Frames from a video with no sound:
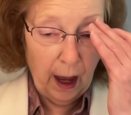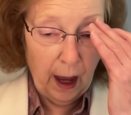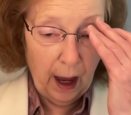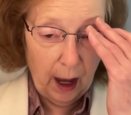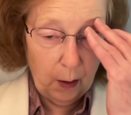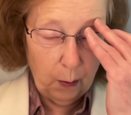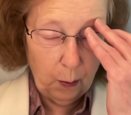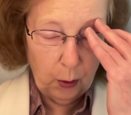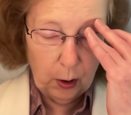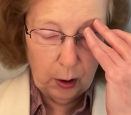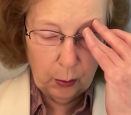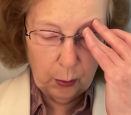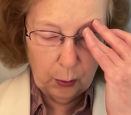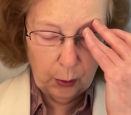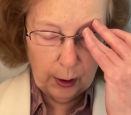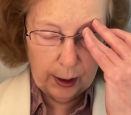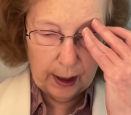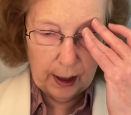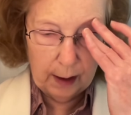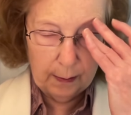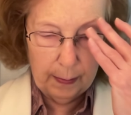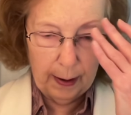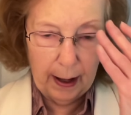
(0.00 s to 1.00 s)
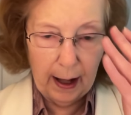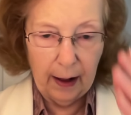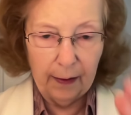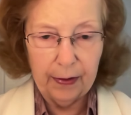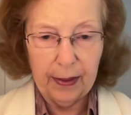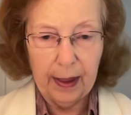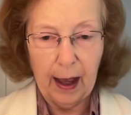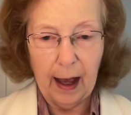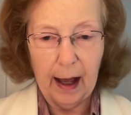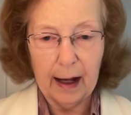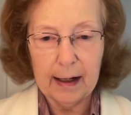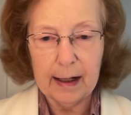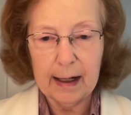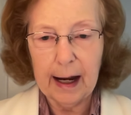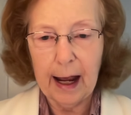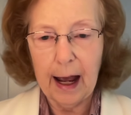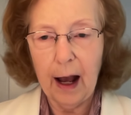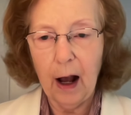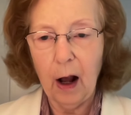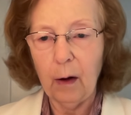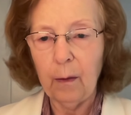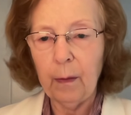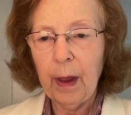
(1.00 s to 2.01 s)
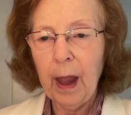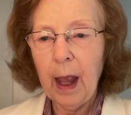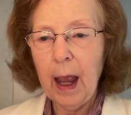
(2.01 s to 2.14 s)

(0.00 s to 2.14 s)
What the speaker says: And we'll read about that now.